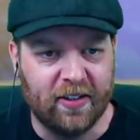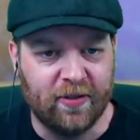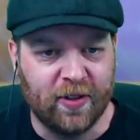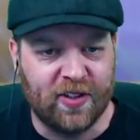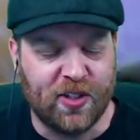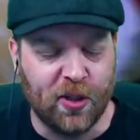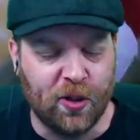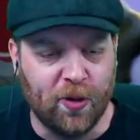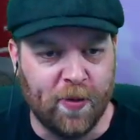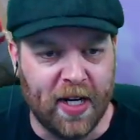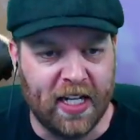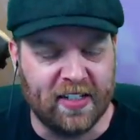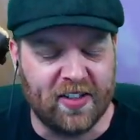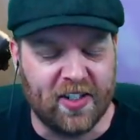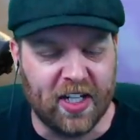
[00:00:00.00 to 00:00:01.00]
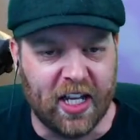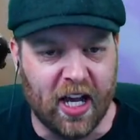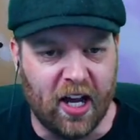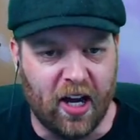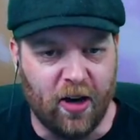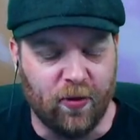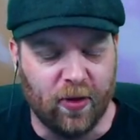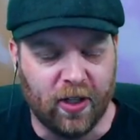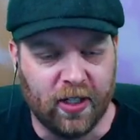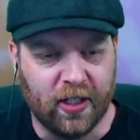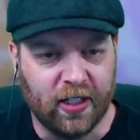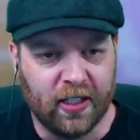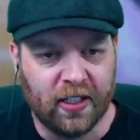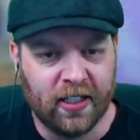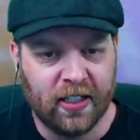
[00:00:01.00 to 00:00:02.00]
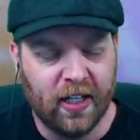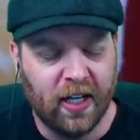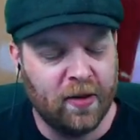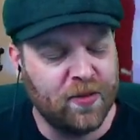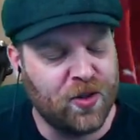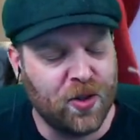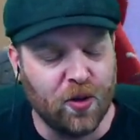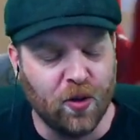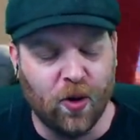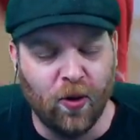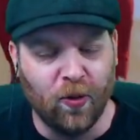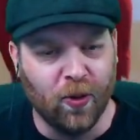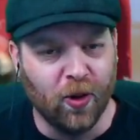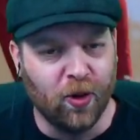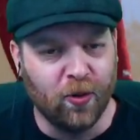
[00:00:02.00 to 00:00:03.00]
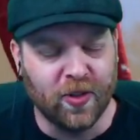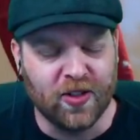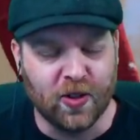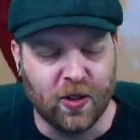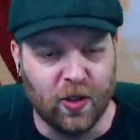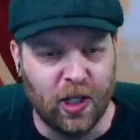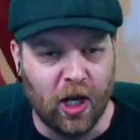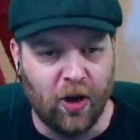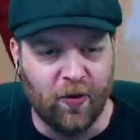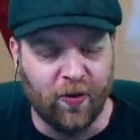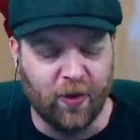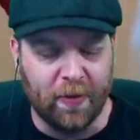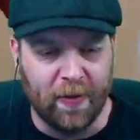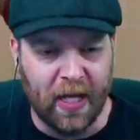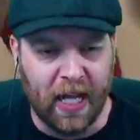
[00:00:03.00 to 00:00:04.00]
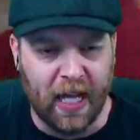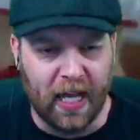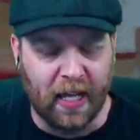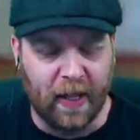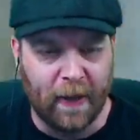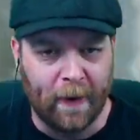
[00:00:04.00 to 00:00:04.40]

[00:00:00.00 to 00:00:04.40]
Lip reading: with 2 minutes to go. I'm sure Wu was all over him there.